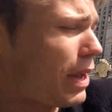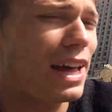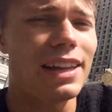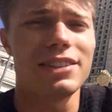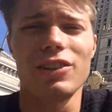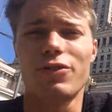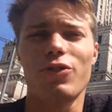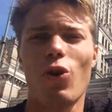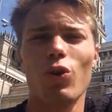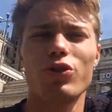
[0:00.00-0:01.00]
Palace of
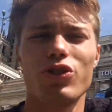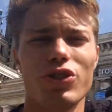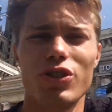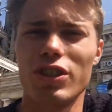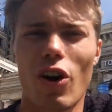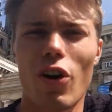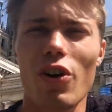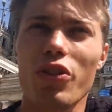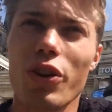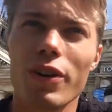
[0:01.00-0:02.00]
Culture and
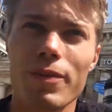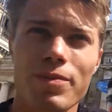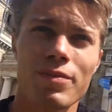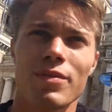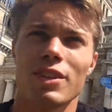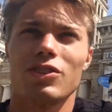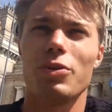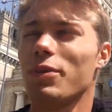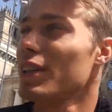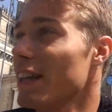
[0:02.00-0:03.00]
Art,
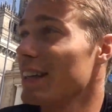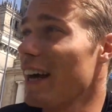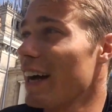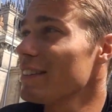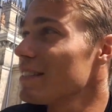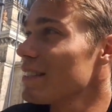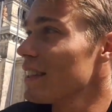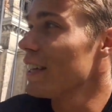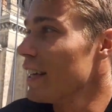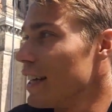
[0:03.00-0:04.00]
something like that.
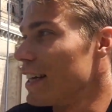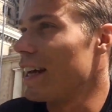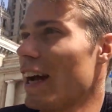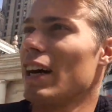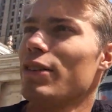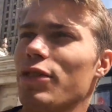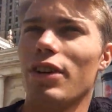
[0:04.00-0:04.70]
And I have